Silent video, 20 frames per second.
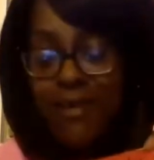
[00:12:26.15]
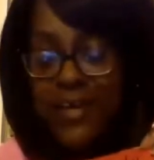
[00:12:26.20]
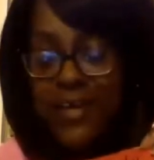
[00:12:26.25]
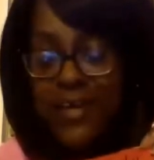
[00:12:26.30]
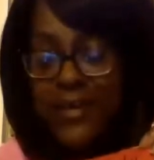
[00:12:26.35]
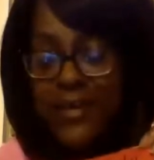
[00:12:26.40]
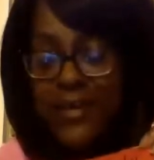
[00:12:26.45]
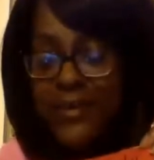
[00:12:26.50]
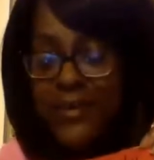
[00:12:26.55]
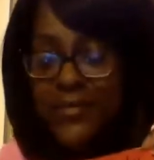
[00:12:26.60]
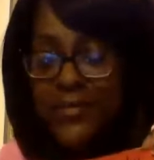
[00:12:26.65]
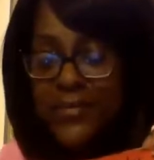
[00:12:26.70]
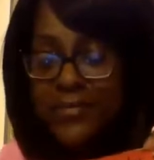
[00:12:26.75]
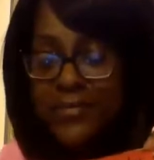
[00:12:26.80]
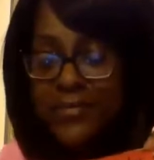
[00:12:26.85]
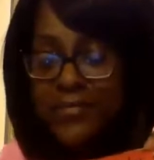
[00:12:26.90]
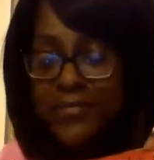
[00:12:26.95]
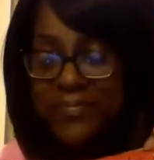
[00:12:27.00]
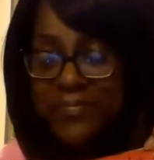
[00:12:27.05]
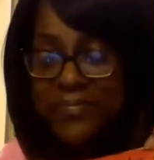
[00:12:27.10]
um,
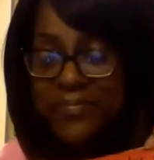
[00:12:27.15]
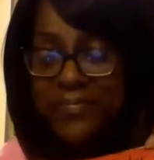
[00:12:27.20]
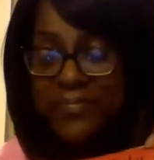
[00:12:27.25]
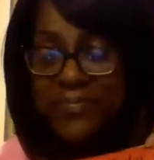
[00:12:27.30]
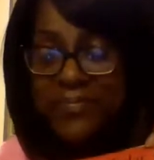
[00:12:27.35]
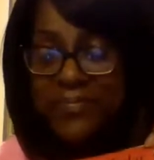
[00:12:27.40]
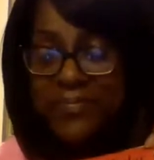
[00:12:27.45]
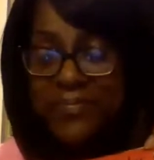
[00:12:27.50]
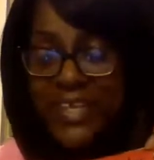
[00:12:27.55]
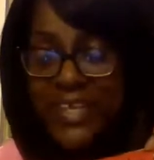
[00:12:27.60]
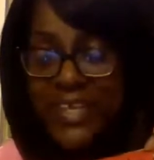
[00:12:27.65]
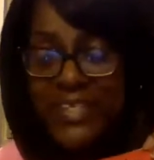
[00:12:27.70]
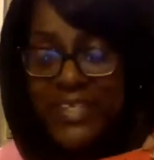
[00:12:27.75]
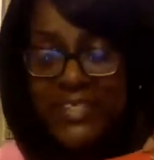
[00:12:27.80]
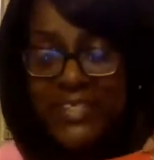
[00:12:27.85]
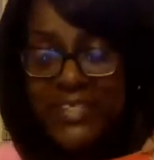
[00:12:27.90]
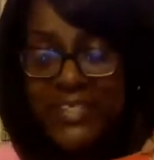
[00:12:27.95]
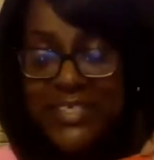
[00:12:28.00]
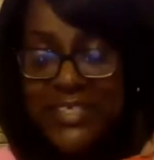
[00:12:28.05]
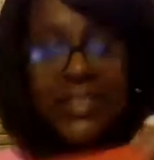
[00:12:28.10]

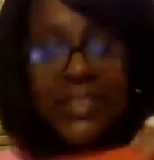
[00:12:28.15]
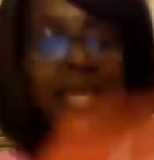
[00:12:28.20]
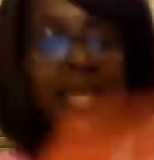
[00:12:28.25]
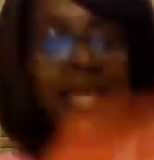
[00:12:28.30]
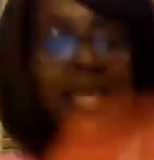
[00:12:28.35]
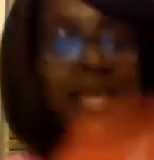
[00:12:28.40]
something.